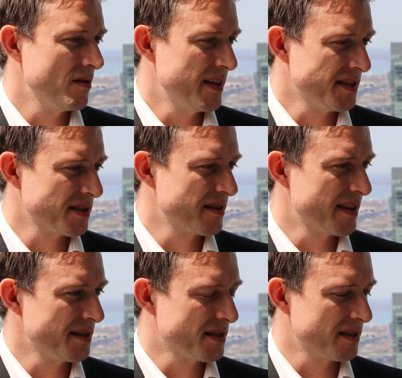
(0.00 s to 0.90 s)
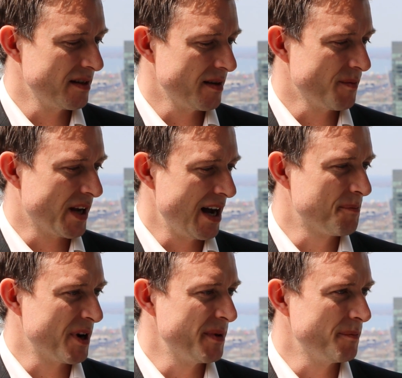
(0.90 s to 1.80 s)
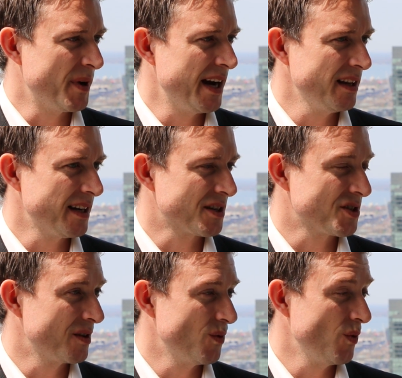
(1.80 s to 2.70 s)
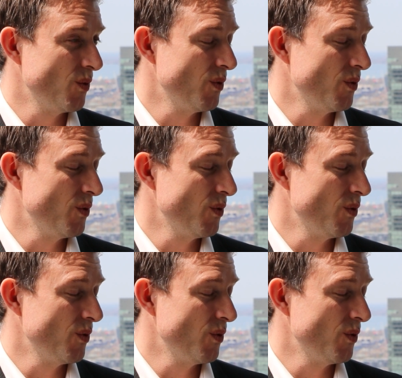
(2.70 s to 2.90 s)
this upcoming by-election,